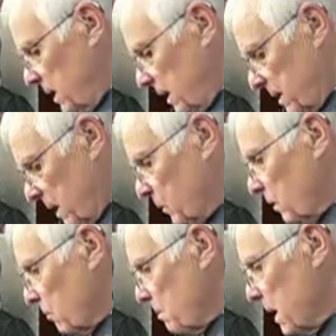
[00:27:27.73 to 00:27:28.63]
and then
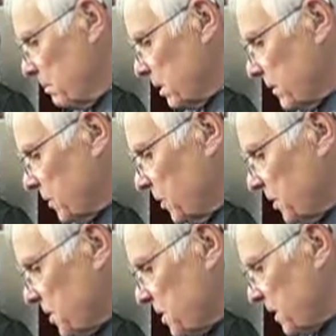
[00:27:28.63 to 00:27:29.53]
we remember, of
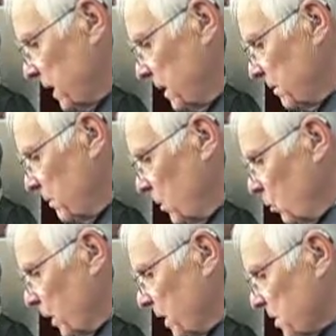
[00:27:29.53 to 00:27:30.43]
course, the
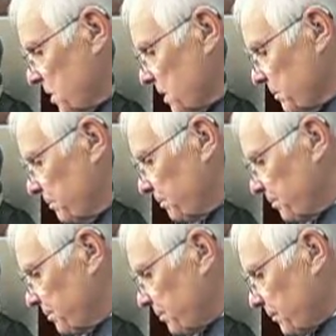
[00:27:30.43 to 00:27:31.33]
words
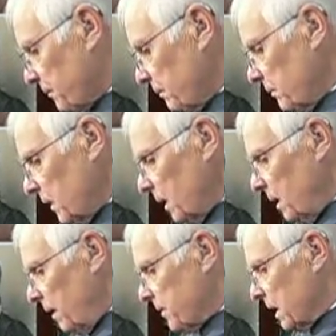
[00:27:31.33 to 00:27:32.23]

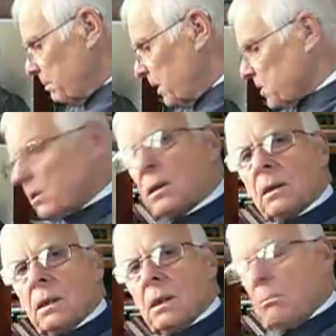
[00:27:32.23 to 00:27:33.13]
of the
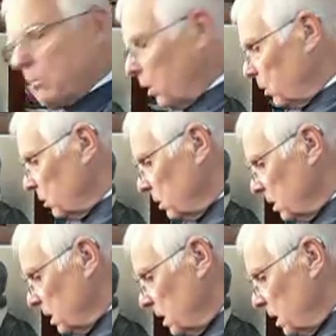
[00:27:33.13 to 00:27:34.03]
Apostle Paul,
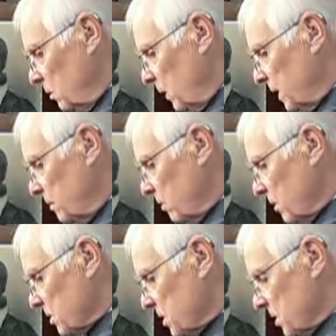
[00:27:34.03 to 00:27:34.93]
when he
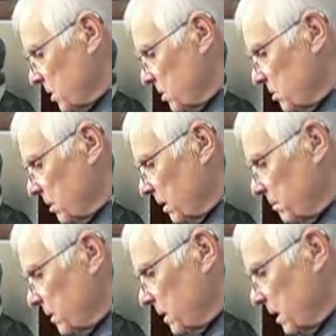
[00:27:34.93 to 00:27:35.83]
wrote to
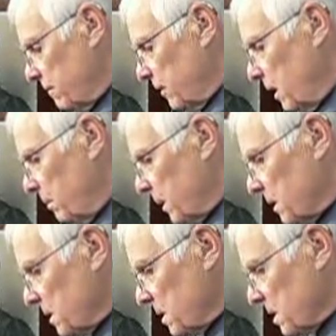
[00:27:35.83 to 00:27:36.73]
um, the
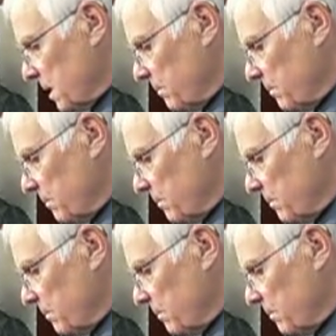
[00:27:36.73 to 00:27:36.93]
Philippians,